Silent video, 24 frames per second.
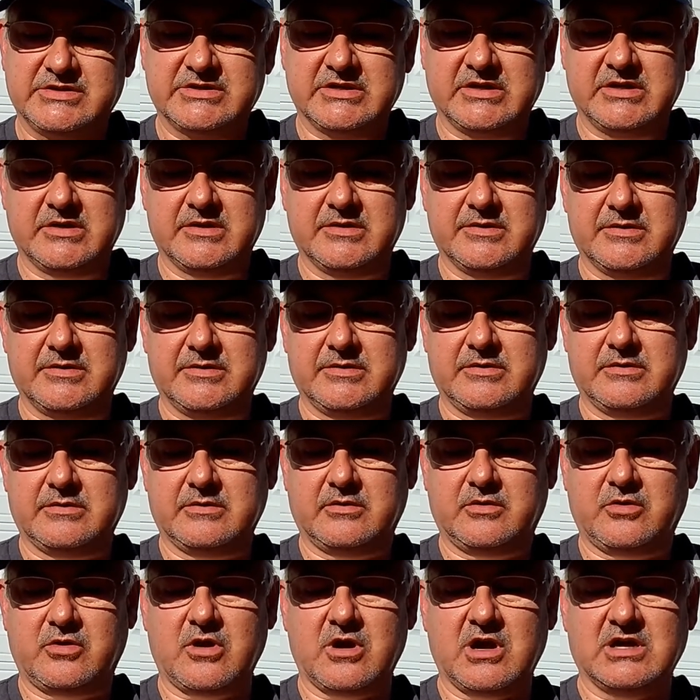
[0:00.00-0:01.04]
a
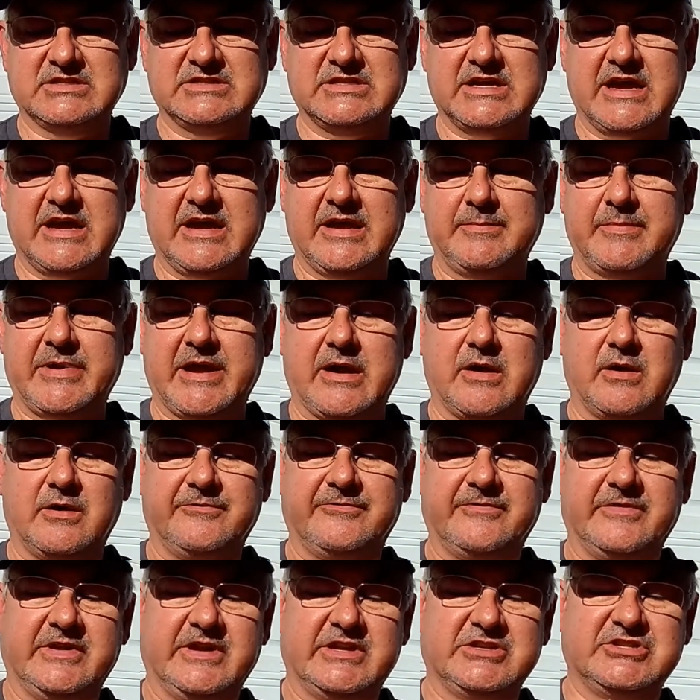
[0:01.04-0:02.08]
Crosseyez Power
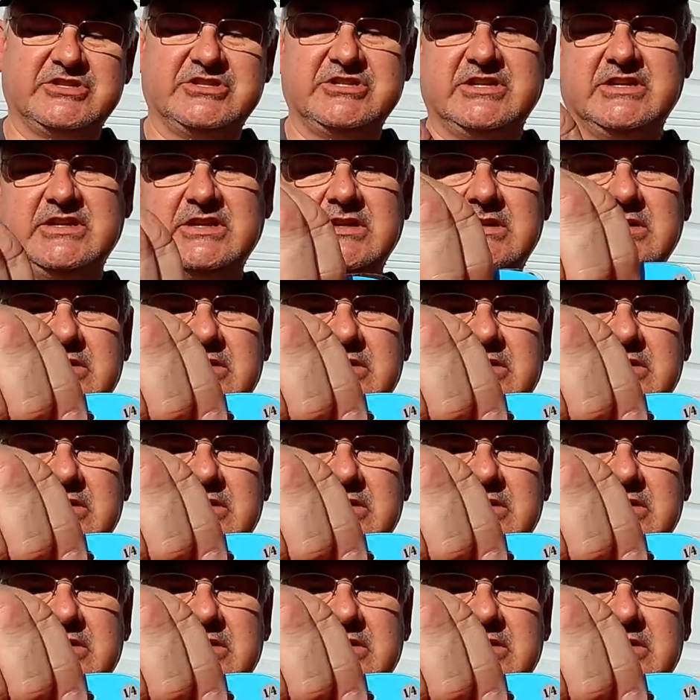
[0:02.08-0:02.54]
Finesse Jig